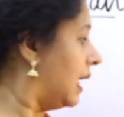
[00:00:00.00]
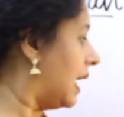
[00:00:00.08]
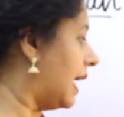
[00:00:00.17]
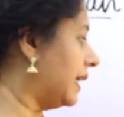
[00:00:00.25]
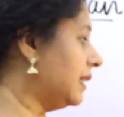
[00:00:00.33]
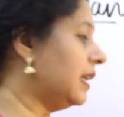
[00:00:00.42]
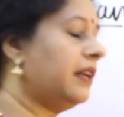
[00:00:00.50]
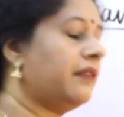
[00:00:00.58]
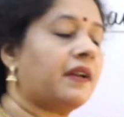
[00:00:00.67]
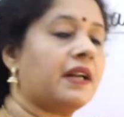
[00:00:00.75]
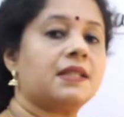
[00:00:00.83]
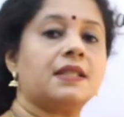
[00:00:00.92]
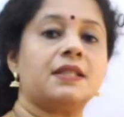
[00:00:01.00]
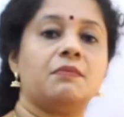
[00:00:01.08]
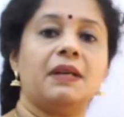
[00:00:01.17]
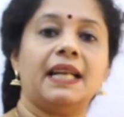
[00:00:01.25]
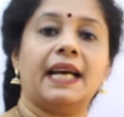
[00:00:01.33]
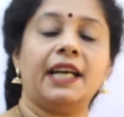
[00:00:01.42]
Another difference is
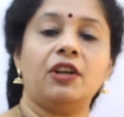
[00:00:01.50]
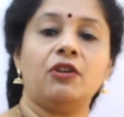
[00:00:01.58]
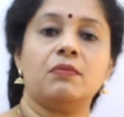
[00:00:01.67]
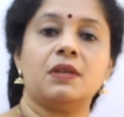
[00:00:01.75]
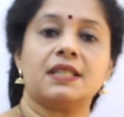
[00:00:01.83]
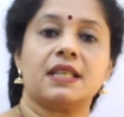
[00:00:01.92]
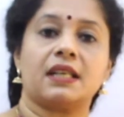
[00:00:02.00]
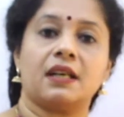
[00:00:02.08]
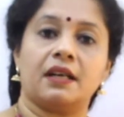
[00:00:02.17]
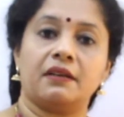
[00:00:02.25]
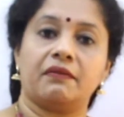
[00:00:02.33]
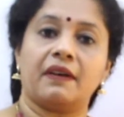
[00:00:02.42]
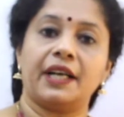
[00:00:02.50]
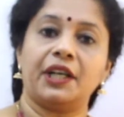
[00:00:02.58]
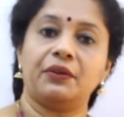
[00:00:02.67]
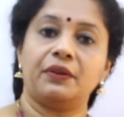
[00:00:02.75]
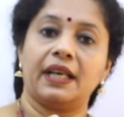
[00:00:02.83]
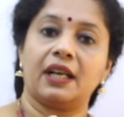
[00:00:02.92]
benign tumors are confined
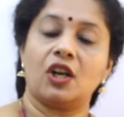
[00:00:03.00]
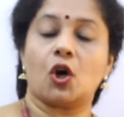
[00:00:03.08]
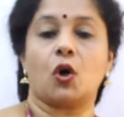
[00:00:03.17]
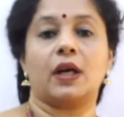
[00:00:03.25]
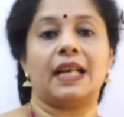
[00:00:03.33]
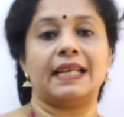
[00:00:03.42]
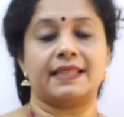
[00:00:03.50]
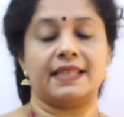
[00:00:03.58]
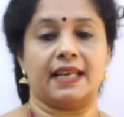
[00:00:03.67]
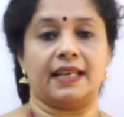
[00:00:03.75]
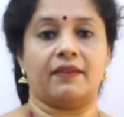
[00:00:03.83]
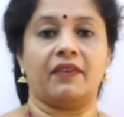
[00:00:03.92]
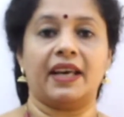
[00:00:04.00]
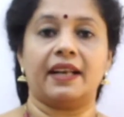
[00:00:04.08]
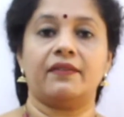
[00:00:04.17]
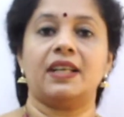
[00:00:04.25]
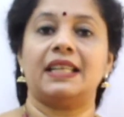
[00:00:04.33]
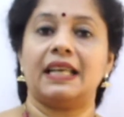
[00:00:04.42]
to their localized area.
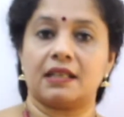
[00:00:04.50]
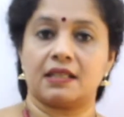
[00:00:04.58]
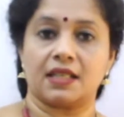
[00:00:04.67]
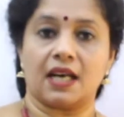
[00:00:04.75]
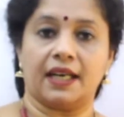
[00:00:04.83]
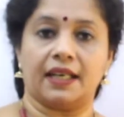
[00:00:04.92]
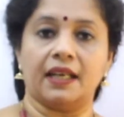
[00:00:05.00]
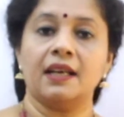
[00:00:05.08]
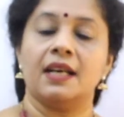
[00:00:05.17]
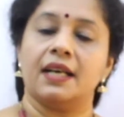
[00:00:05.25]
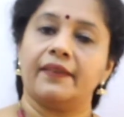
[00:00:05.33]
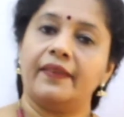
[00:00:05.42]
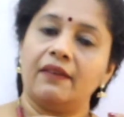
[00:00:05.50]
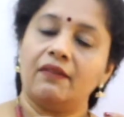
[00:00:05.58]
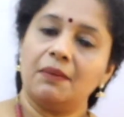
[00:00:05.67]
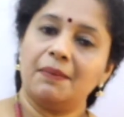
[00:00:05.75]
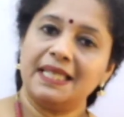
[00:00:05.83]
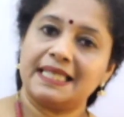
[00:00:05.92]
Wherever they are starting, they
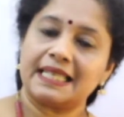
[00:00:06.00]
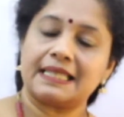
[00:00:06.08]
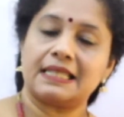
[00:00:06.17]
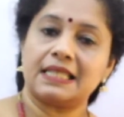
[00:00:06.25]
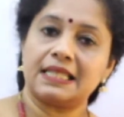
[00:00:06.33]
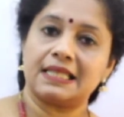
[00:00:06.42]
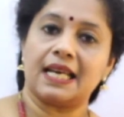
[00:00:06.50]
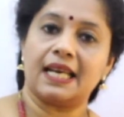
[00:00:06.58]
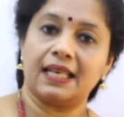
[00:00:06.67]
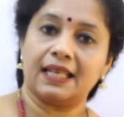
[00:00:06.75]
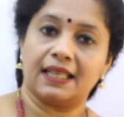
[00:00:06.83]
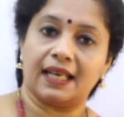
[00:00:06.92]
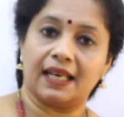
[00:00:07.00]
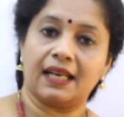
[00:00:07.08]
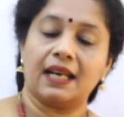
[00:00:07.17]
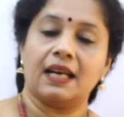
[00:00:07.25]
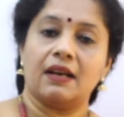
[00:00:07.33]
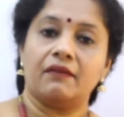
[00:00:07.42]
will be just staying
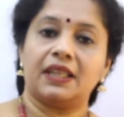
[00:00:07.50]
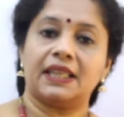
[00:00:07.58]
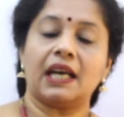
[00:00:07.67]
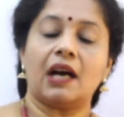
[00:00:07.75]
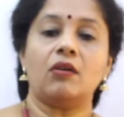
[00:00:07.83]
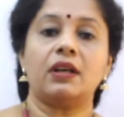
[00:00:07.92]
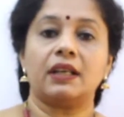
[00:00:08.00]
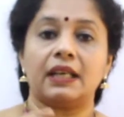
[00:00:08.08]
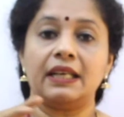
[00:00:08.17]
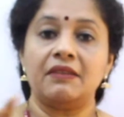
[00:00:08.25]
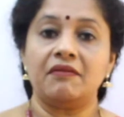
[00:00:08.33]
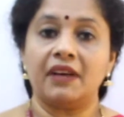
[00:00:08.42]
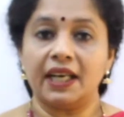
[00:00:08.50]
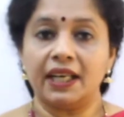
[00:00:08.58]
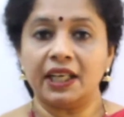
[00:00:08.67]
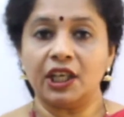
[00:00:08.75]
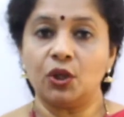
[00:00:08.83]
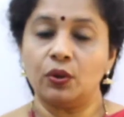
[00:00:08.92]
there without
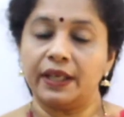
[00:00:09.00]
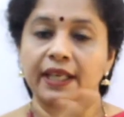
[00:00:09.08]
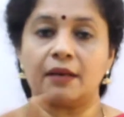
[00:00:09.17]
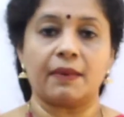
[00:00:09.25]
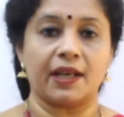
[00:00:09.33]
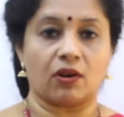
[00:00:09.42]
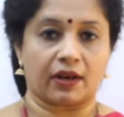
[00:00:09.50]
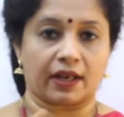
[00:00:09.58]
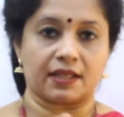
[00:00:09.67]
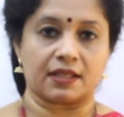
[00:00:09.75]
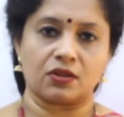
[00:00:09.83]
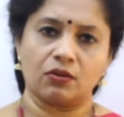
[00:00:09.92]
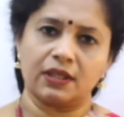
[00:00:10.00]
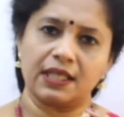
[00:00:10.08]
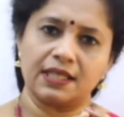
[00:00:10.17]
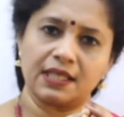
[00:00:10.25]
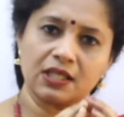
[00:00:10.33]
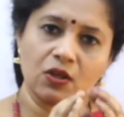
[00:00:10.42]
invading into nearby organs. So they
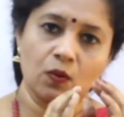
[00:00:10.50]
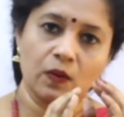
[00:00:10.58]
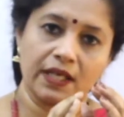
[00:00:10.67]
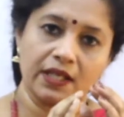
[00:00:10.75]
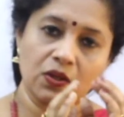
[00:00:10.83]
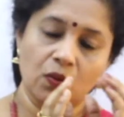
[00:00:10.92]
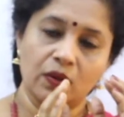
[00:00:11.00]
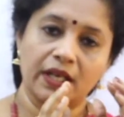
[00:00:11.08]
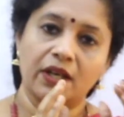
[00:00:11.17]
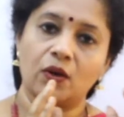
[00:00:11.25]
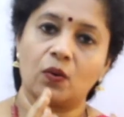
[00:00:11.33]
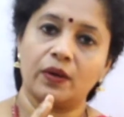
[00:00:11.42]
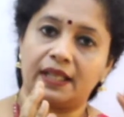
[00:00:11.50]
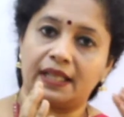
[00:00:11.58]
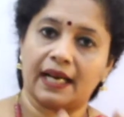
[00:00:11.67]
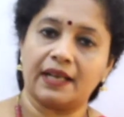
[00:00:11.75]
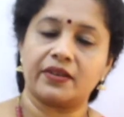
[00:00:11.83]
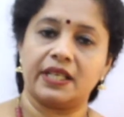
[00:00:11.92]
just slowly grow in
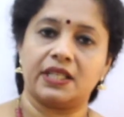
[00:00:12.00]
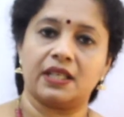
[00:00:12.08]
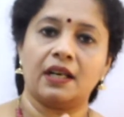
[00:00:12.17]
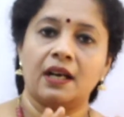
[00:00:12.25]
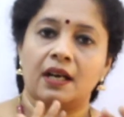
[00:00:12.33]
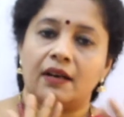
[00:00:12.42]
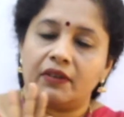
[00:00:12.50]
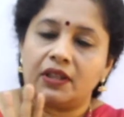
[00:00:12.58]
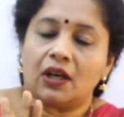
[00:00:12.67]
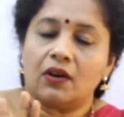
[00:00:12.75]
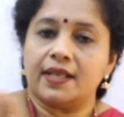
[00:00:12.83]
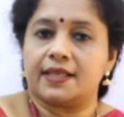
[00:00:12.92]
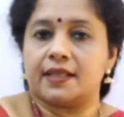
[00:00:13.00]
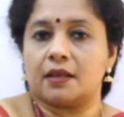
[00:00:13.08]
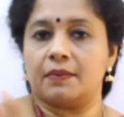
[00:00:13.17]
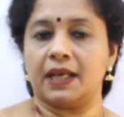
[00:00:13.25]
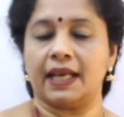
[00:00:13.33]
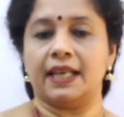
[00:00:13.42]
that region without
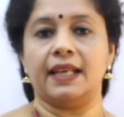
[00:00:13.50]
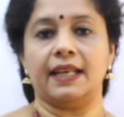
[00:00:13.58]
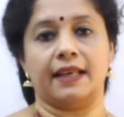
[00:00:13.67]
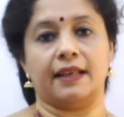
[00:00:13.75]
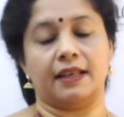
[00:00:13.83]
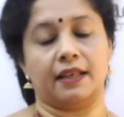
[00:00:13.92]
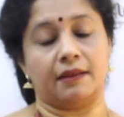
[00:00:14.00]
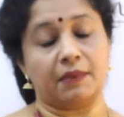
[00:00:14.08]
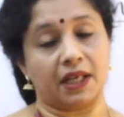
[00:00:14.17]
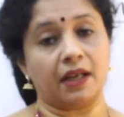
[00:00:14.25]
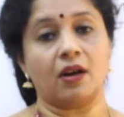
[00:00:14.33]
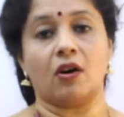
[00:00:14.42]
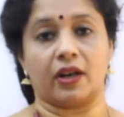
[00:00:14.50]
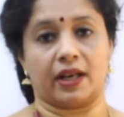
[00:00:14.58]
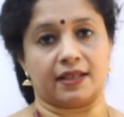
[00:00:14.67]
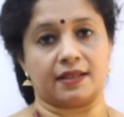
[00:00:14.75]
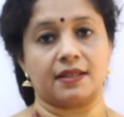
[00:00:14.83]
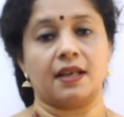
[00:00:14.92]
disturbing any neighboring
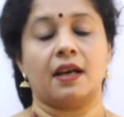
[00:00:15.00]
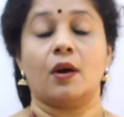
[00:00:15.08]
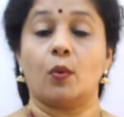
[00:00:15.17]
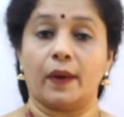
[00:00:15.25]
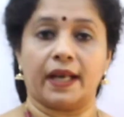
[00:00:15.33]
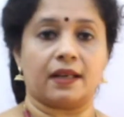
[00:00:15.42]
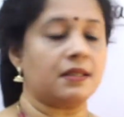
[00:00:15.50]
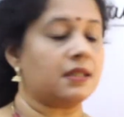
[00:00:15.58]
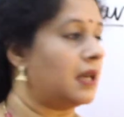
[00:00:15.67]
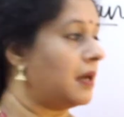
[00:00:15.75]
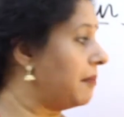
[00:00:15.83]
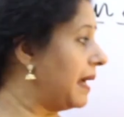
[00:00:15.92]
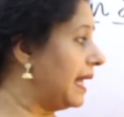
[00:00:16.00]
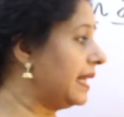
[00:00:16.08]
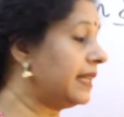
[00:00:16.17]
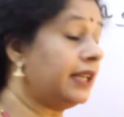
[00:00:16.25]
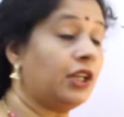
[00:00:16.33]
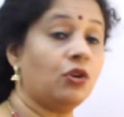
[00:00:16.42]
organs. Whereas
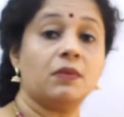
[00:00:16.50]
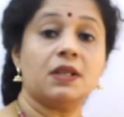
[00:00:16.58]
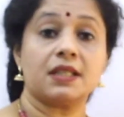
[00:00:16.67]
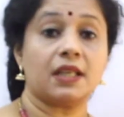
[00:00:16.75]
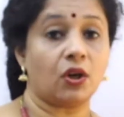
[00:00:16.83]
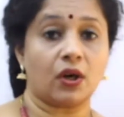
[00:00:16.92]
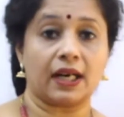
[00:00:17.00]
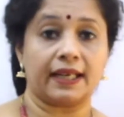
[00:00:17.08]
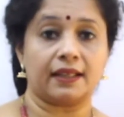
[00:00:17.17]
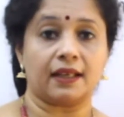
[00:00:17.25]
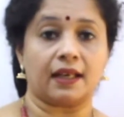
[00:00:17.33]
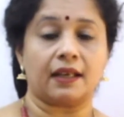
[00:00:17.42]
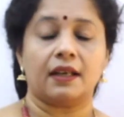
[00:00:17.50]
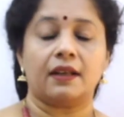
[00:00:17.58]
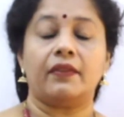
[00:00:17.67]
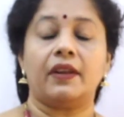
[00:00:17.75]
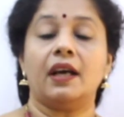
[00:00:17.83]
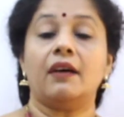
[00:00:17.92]
malignant tumors are not like that.
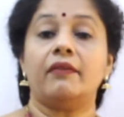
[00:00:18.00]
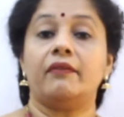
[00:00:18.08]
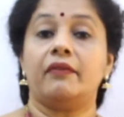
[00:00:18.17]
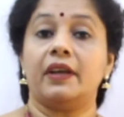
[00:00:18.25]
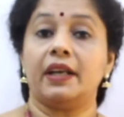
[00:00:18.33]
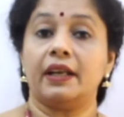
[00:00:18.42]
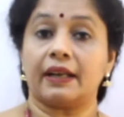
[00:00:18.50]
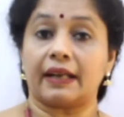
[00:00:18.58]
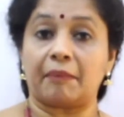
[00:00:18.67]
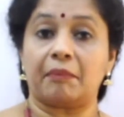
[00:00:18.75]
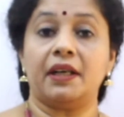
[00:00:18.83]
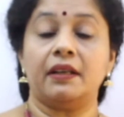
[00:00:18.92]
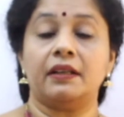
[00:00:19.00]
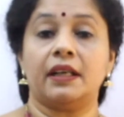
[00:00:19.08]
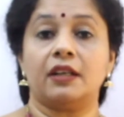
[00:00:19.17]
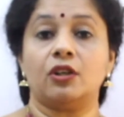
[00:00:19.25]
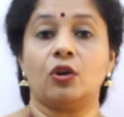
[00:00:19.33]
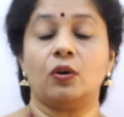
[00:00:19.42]
They are very rapid in
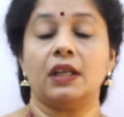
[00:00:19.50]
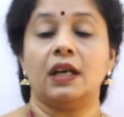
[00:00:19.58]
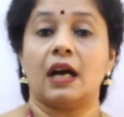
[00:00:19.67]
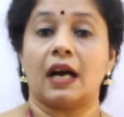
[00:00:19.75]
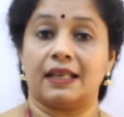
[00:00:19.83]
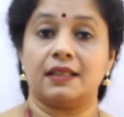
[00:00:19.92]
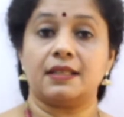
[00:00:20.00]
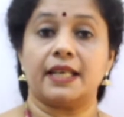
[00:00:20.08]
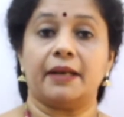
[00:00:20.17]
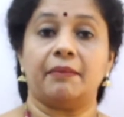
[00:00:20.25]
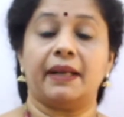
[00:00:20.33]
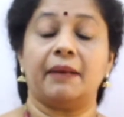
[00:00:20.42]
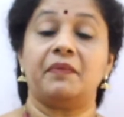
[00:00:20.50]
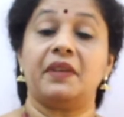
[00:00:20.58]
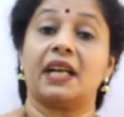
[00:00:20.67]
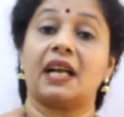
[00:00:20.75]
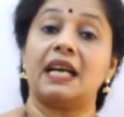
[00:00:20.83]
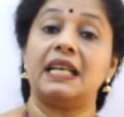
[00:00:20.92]
their growth. At the same time, they
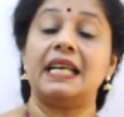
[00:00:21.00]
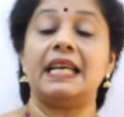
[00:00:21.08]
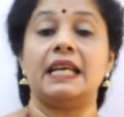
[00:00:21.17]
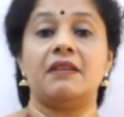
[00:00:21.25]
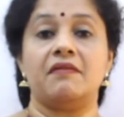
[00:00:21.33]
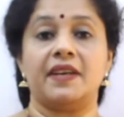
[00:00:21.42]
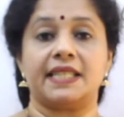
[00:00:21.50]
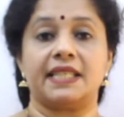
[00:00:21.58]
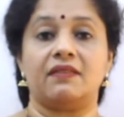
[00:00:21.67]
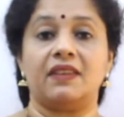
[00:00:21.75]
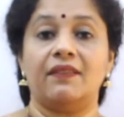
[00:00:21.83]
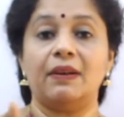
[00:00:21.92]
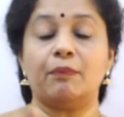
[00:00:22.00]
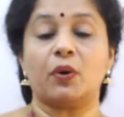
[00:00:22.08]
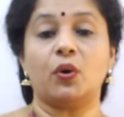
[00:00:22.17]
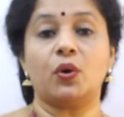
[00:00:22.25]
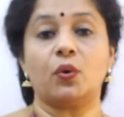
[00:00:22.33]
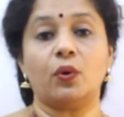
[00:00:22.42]
are highly invasive. They will
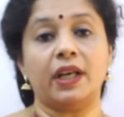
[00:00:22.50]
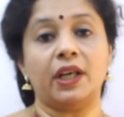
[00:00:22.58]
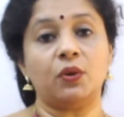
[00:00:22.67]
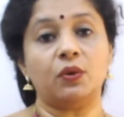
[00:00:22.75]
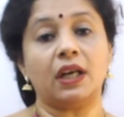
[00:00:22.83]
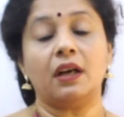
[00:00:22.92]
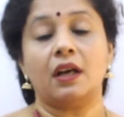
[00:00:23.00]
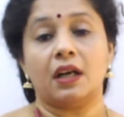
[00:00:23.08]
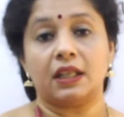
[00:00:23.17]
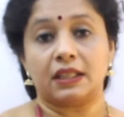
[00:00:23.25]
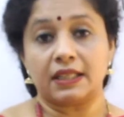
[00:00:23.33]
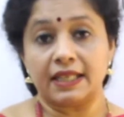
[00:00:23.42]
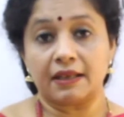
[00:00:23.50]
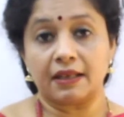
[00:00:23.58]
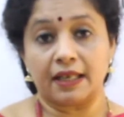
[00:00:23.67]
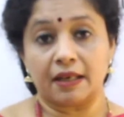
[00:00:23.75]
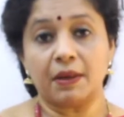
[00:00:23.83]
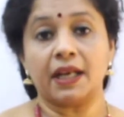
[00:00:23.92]
protrude into the
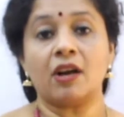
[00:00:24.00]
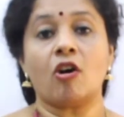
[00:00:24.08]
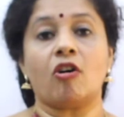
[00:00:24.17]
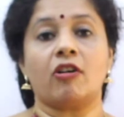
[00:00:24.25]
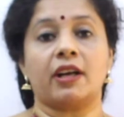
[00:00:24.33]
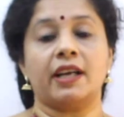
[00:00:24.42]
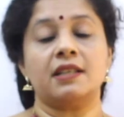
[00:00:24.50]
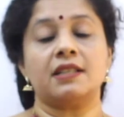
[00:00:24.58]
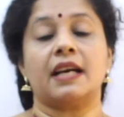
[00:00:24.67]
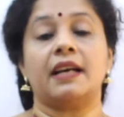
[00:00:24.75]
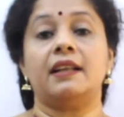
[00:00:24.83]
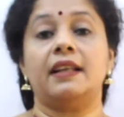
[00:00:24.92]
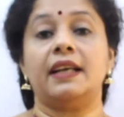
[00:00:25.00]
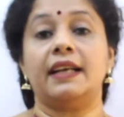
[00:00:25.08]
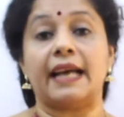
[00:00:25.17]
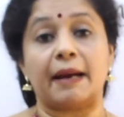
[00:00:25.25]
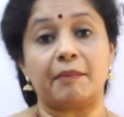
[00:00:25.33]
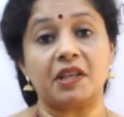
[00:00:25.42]
neighboring organs and they
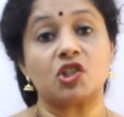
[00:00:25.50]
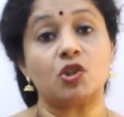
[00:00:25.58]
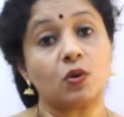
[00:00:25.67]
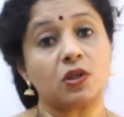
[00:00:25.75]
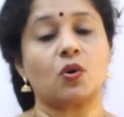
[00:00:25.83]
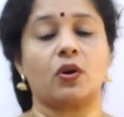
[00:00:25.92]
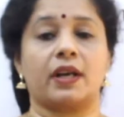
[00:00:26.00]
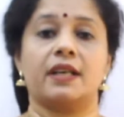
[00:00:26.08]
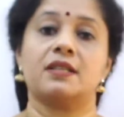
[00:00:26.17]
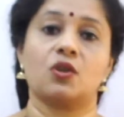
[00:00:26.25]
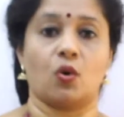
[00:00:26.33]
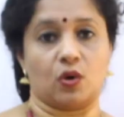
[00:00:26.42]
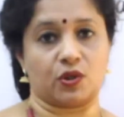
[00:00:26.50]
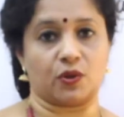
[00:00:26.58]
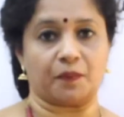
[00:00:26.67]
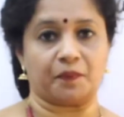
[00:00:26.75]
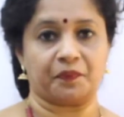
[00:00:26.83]
damage those organs also.